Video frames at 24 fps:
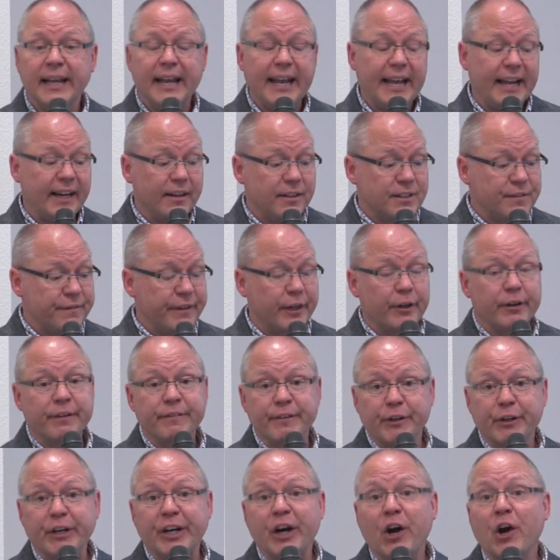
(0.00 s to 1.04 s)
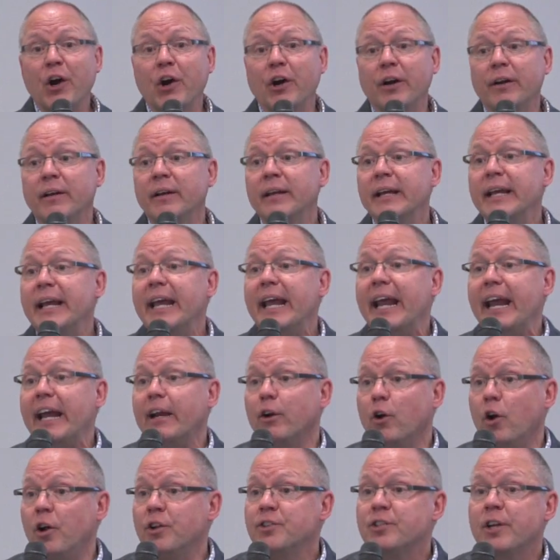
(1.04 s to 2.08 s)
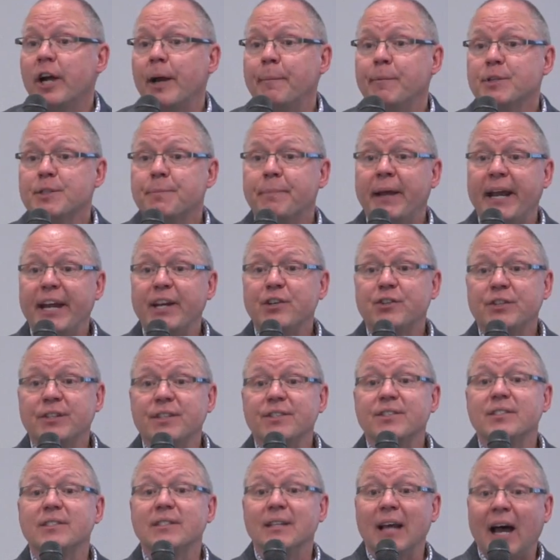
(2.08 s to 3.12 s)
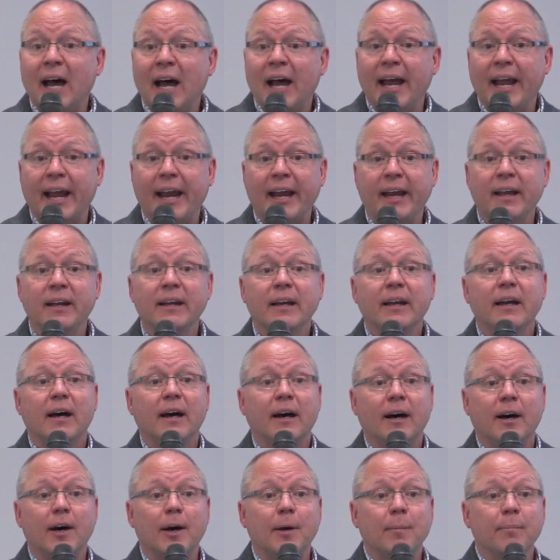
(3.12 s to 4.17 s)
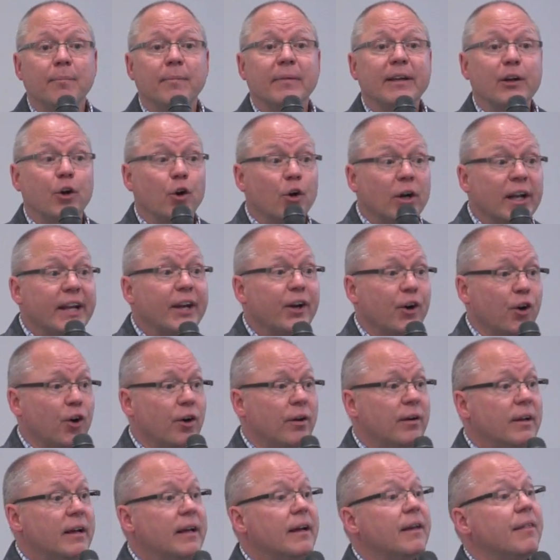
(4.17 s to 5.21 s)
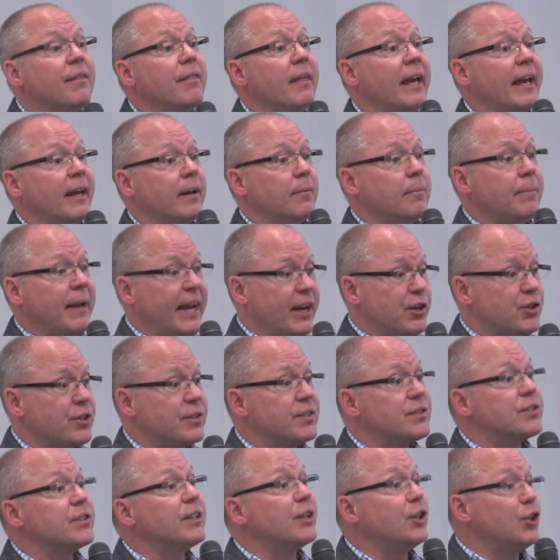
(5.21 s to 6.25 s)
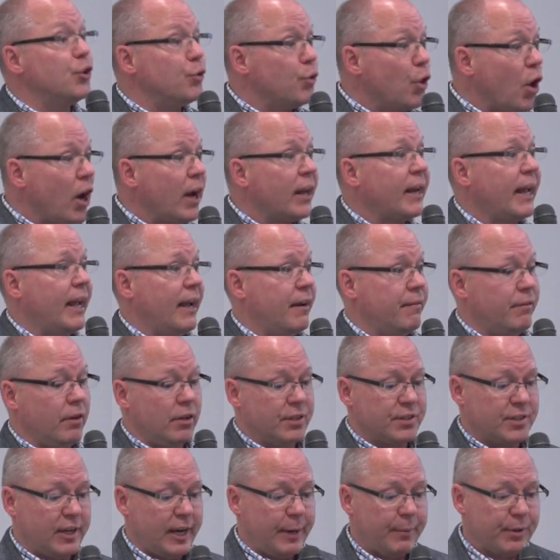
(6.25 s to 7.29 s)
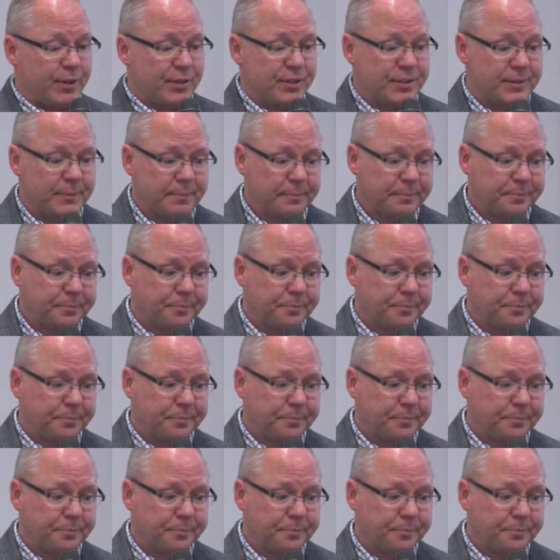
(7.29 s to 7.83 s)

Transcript: And it is very hard. And Alzheimer's patients die earlier than patients that do not have Alzheimer's.